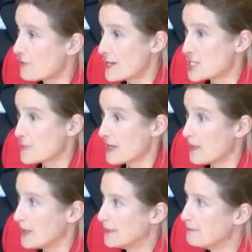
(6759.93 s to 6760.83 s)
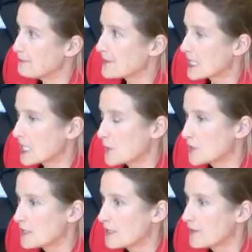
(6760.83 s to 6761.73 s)
a French plumber, and I
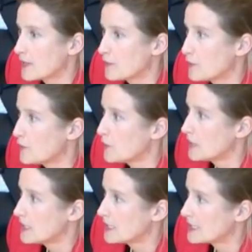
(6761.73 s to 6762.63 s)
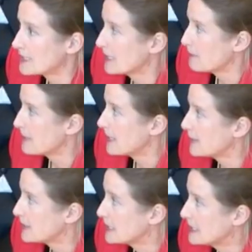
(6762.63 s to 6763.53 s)
was living for four years in
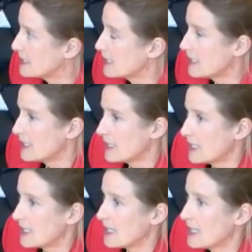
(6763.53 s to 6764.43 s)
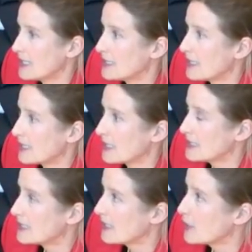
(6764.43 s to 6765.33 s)
Paris. And I
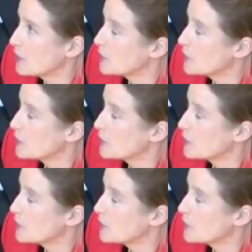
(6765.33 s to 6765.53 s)
can tell